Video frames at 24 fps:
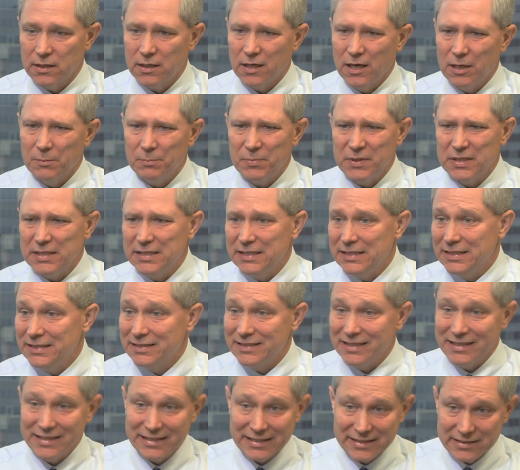companies
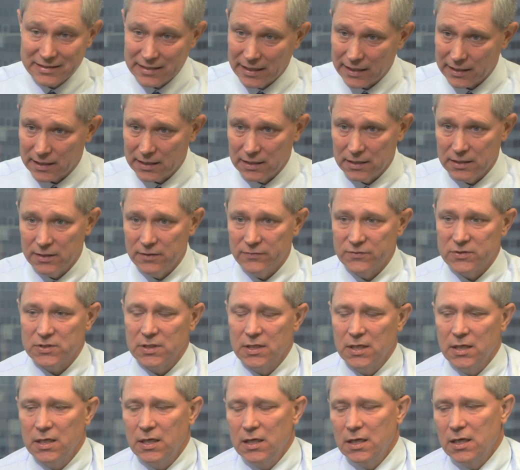and executives.
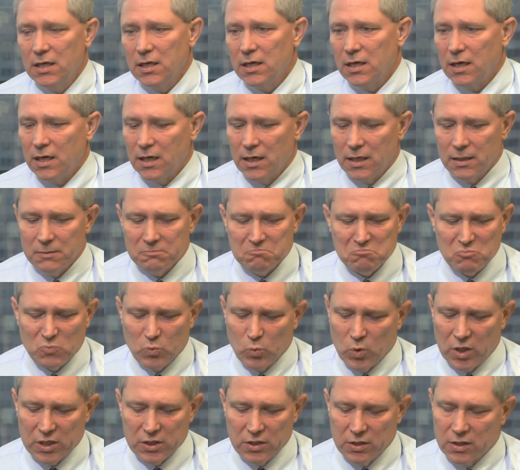
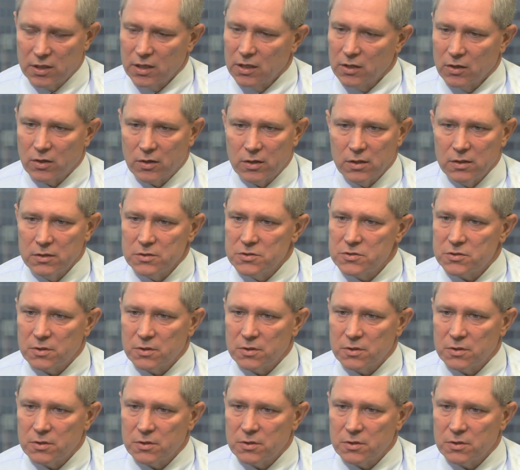What you can learn is